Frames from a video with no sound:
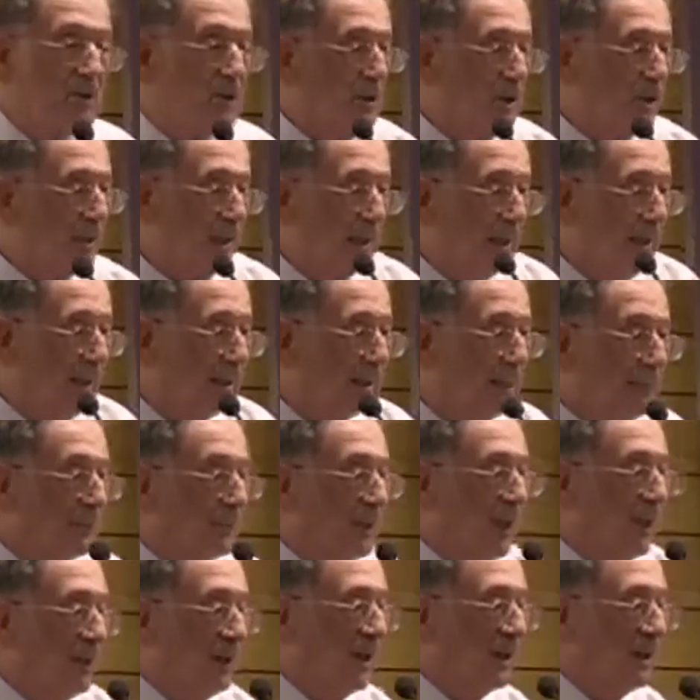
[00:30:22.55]
So again,
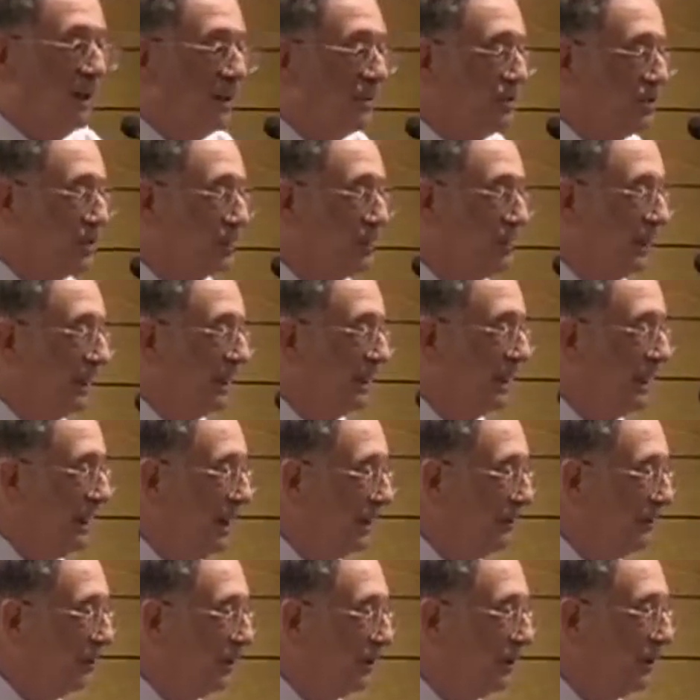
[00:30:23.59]
one has to be
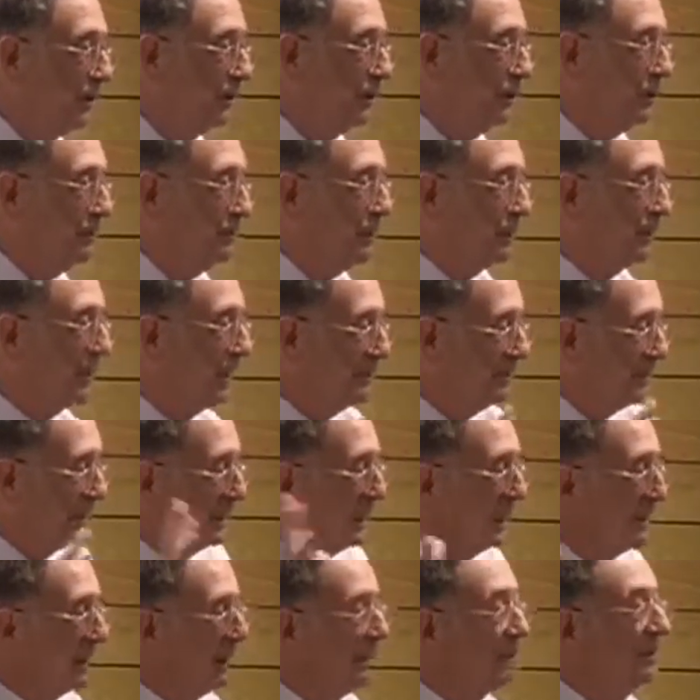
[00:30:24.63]
careful not to put
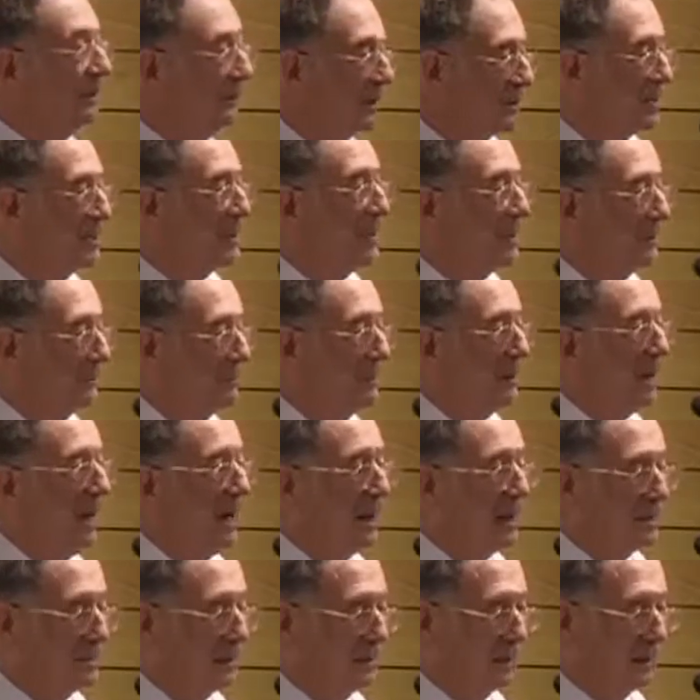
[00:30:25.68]
everything into the same
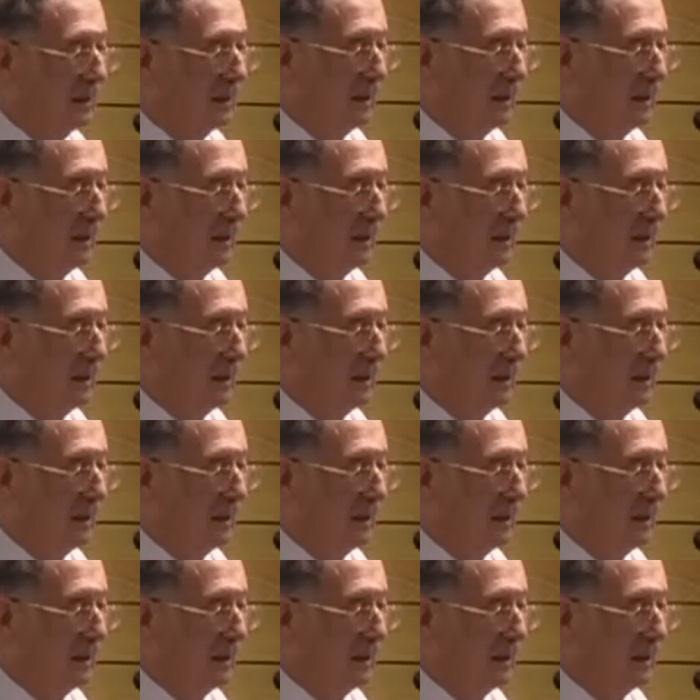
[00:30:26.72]
bag.